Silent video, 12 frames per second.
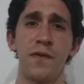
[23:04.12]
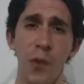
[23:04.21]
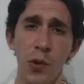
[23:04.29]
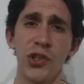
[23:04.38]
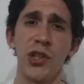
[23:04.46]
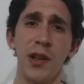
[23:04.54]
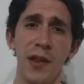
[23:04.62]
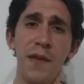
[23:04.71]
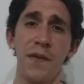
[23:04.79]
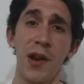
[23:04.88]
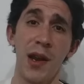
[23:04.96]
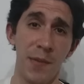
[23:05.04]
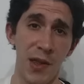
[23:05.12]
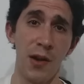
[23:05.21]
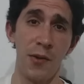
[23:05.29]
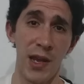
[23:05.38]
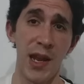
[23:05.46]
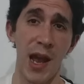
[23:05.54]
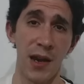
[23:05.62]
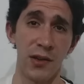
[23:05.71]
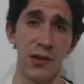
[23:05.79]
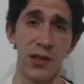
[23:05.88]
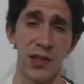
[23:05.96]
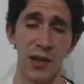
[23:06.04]
Fortunately for him, though, he had a
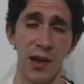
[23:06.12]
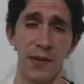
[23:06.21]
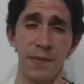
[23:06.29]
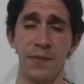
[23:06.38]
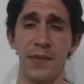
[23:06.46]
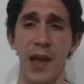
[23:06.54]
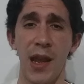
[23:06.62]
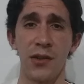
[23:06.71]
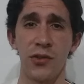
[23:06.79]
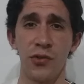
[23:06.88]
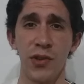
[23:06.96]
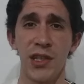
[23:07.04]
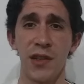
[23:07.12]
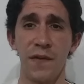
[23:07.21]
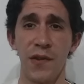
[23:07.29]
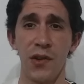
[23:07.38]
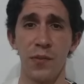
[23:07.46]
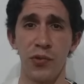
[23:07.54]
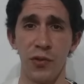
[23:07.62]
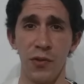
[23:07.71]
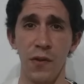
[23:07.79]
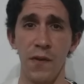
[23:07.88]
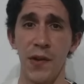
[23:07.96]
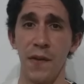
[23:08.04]
good son, and Christopher
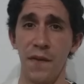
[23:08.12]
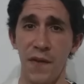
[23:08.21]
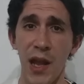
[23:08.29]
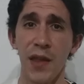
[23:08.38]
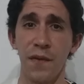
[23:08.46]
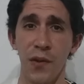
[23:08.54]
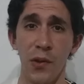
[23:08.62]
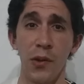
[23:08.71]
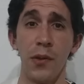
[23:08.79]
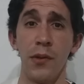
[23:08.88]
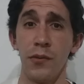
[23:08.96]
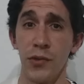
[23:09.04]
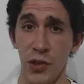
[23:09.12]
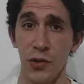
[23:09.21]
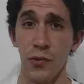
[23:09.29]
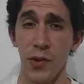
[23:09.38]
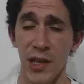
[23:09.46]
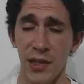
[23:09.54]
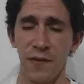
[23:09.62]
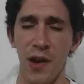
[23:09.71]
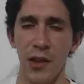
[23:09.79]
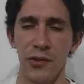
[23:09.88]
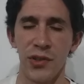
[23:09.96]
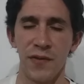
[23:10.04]
proved faithful to his
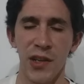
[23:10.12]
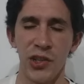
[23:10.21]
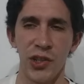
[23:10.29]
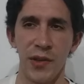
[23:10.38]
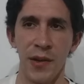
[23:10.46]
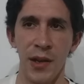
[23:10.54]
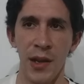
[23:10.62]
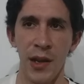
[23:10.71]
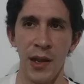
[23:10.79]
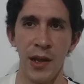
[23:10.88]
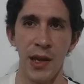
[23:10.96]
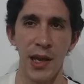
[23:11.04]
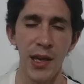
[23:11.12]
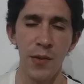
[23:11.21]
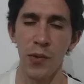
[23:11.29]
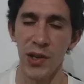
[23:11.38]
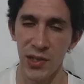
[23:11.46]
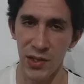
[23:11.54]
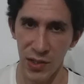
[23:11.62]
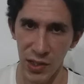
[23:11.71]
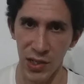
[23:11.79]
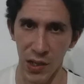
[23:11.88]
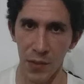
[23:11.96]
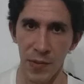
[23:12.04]
father's vision. He was
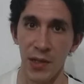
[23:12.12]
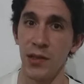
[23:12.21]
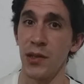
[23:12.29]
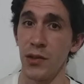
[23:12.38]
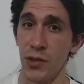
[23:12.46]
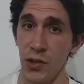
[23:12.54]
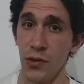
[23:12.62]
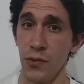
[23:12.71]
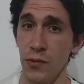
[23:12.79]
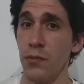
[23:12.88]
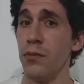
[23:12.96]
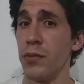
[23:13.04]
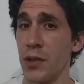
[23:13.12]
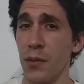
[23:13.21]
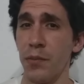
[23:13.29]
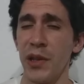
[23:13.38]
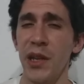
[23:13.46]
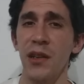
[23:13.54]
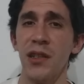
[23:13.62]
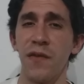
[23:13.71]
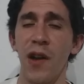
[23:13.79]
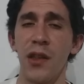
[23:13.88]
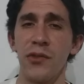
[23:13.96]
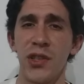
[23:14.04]
determined to complete his
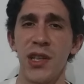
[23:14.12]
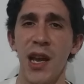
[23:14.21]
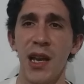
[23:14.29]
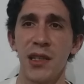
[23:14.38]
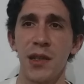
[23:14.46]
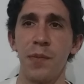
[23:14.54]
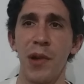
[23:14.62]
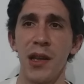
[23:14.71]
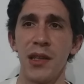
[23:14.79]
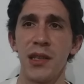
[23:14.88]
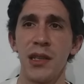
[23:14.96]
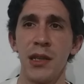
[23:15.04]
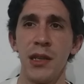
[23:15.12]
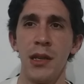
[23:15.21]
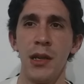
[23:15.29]
father's task, but